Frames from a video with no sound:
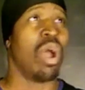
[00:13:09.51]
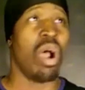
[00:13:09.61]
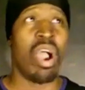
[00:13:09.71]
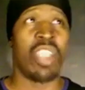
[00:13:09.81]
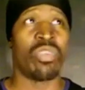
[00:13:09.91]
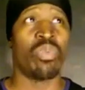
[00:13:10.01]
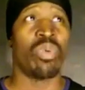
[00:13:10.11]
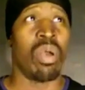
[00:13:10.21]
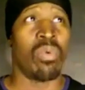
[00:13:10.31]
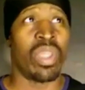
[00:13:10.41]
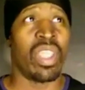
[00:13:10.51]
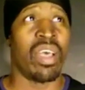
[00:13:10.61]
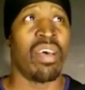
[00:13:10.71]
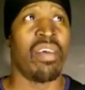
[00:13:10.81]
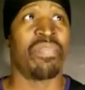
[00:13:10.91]
Are you
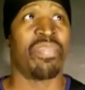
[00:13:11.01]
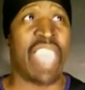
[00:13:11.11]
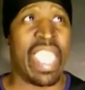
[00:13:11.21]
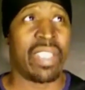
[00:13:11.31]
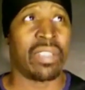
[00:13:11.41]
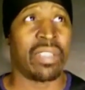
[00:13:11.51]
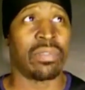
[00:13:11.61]
aware of that?